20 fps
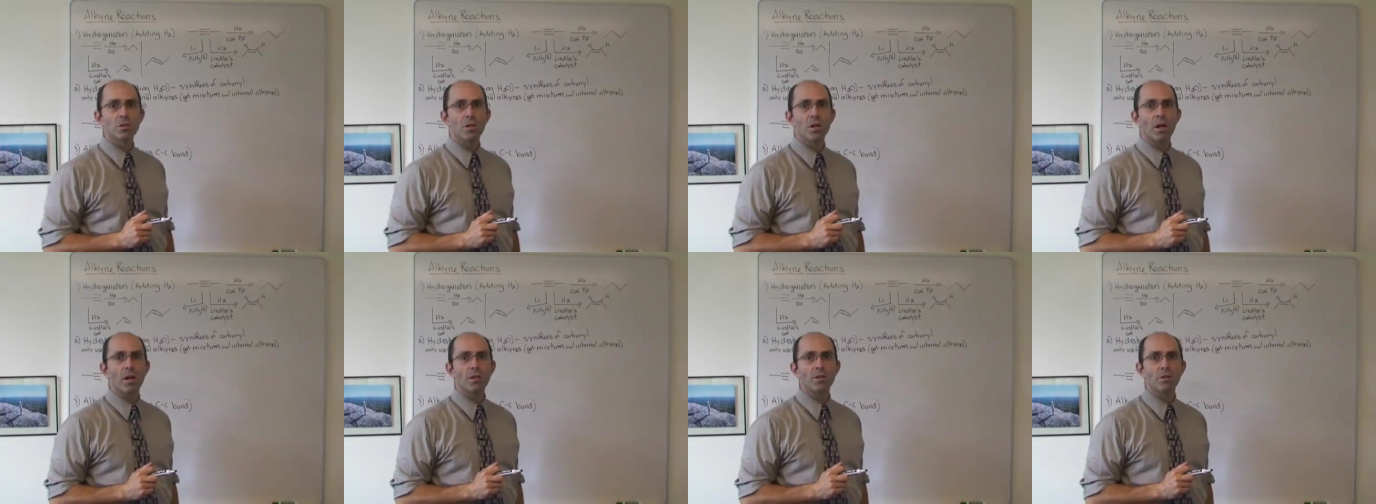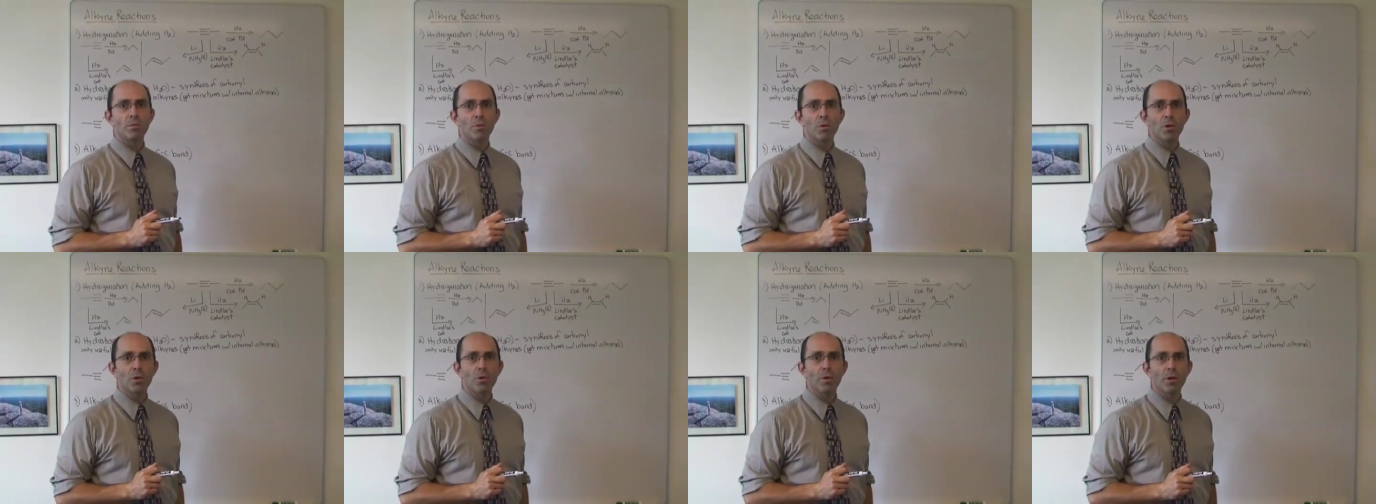and
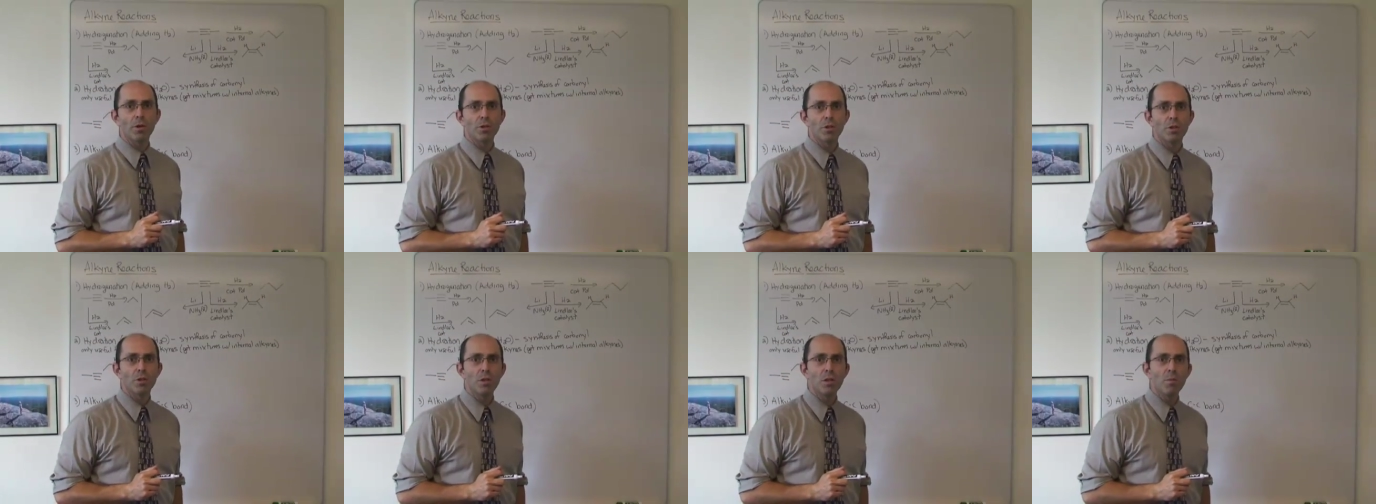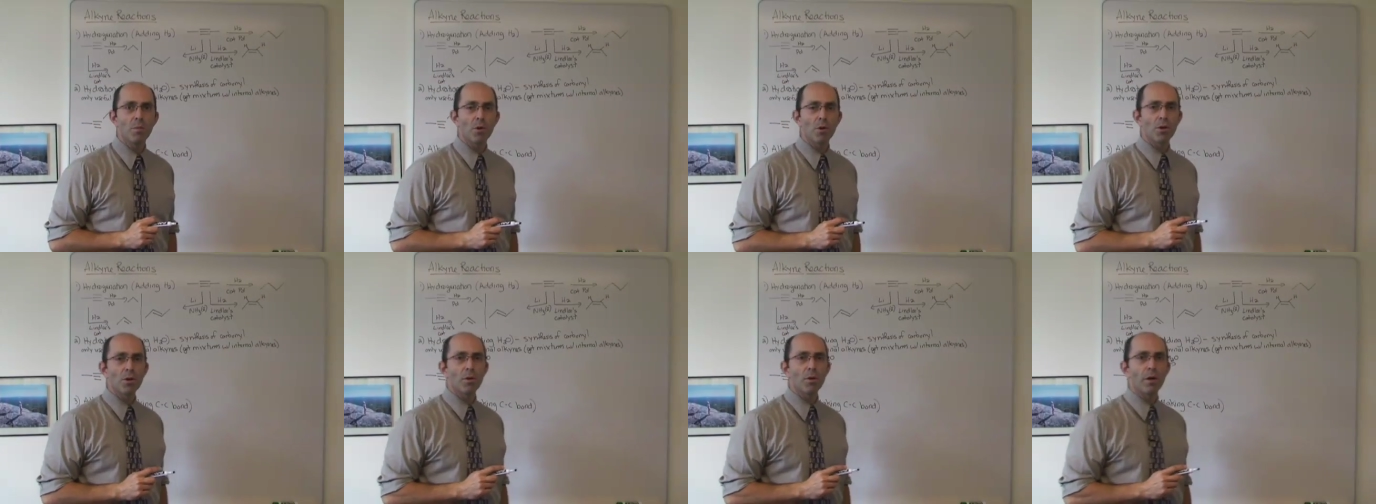oxymercuration,
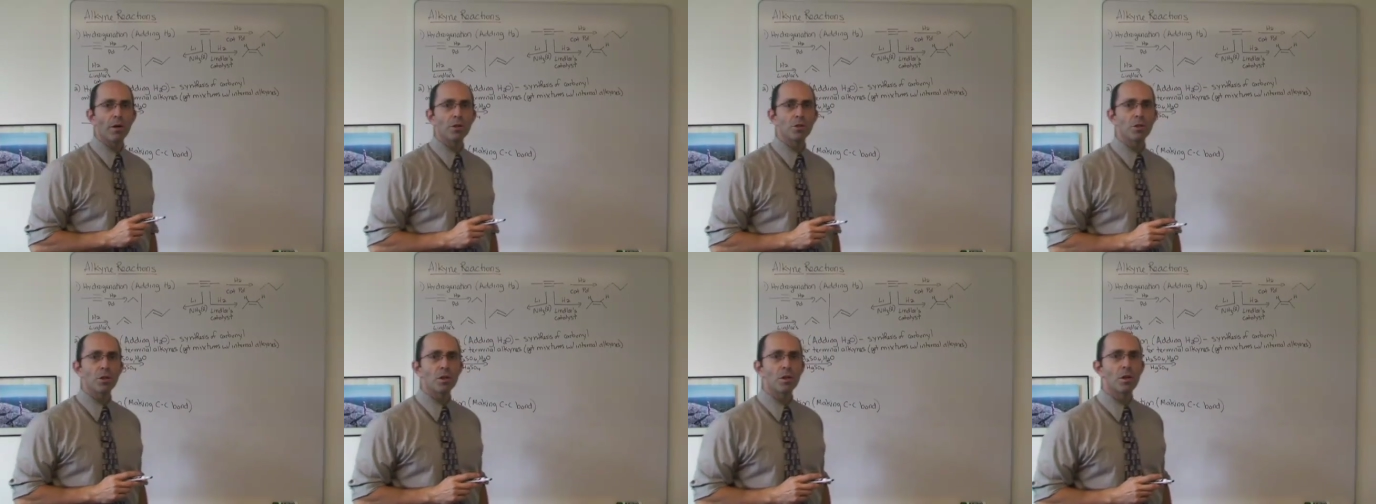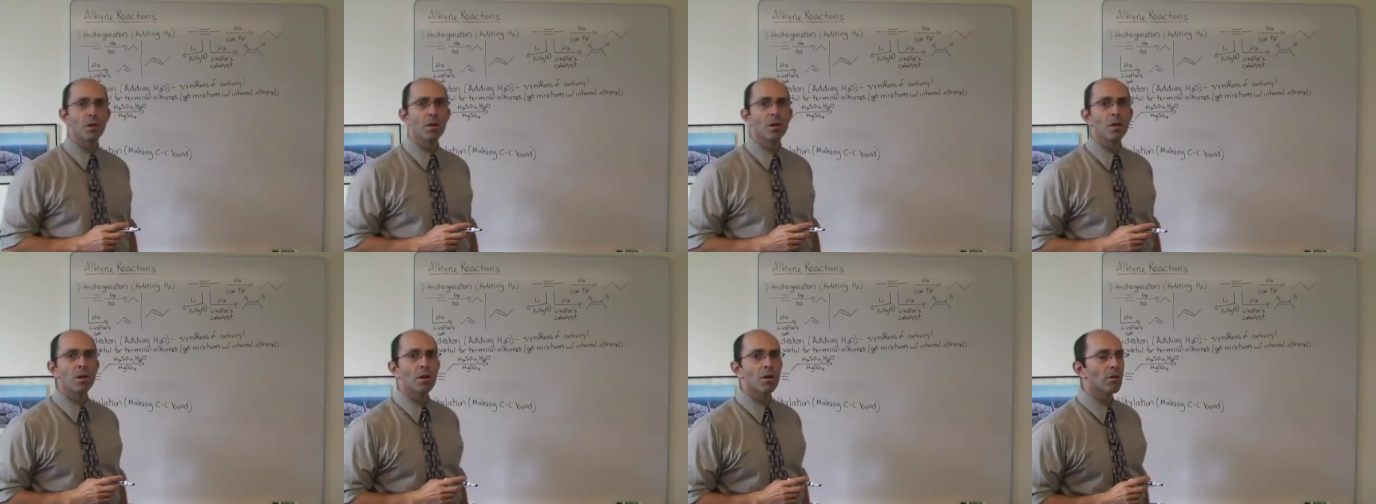demercuration,
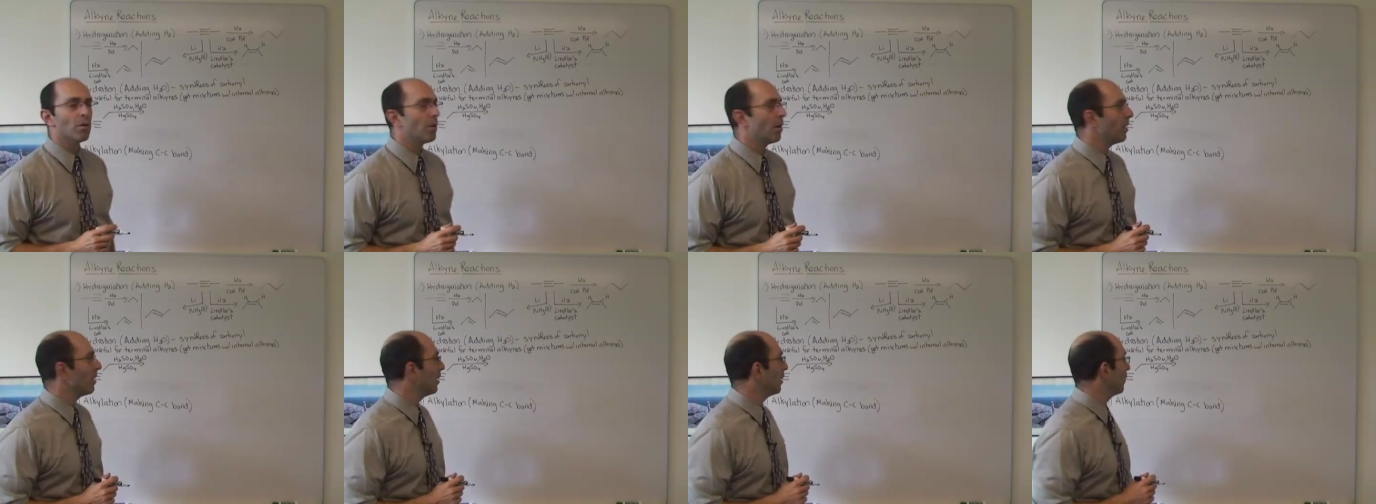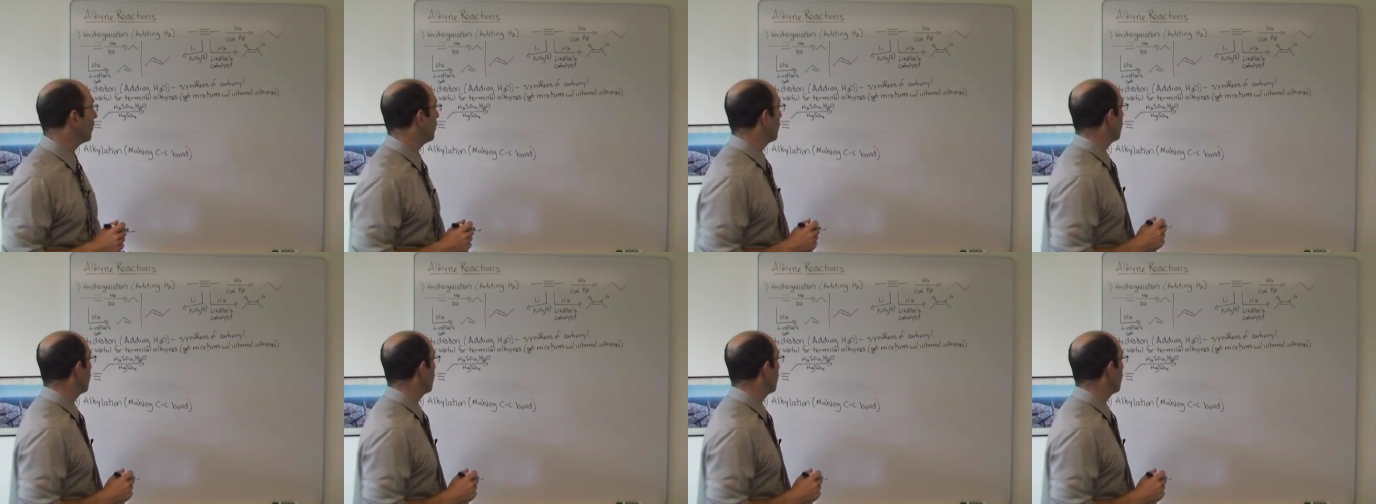right? And if you